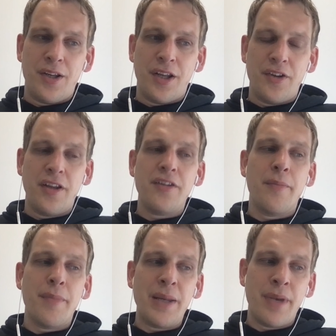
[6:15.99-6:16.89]
the, the, the
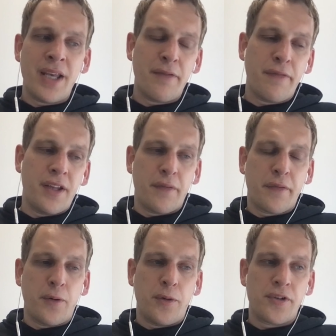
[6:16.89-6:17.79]
main benefit,
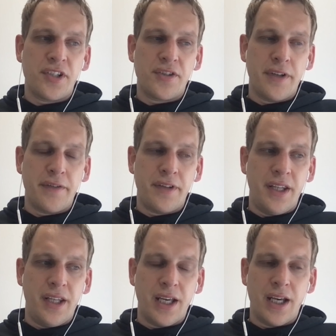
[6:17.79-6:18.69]
of course, is with,
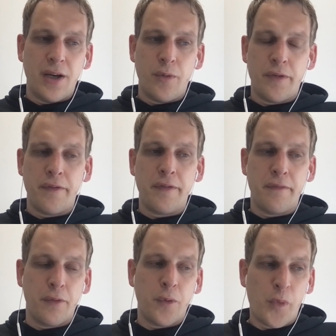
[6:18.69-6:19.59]
the, uh, with
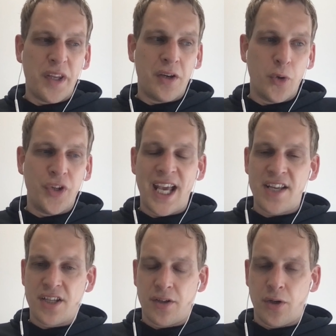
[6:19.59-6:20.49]
what we call the
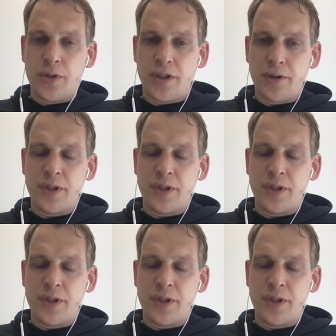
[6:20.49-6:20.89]
asset owner,